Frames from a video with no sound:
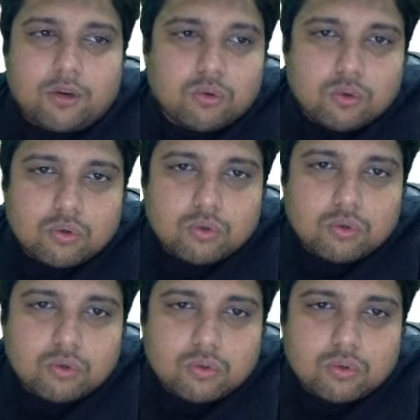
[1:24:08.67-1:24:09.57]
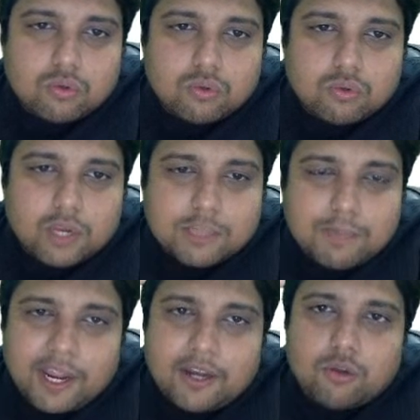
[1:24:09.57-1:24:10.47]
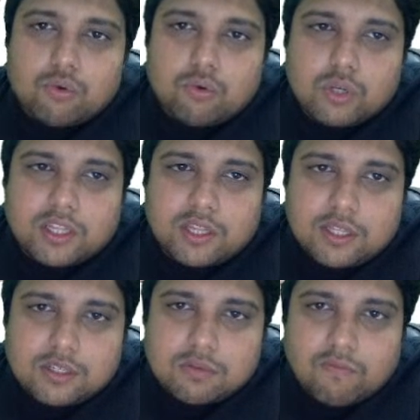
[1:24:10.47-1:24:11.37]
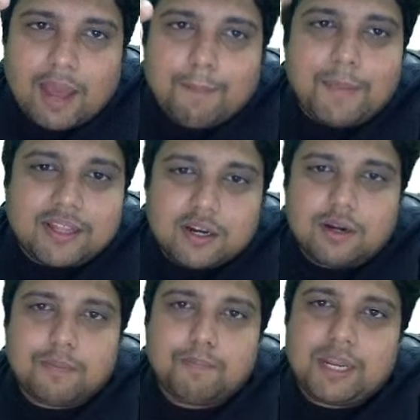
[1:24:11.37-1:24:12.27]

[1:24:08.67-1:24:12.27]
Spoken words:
to explain you in this VAM method,